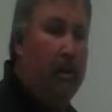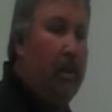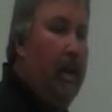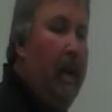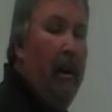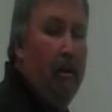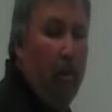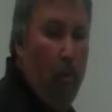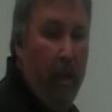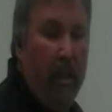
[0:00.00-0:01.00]
scale
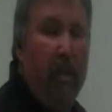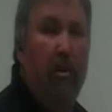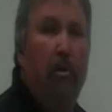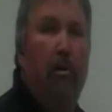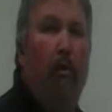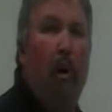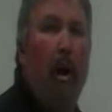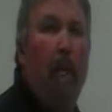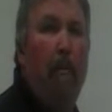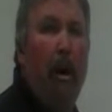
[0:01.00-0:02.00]
that we'll use for
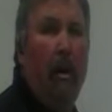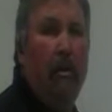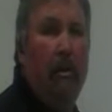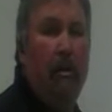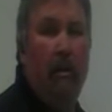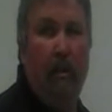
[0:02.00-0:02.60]
our parts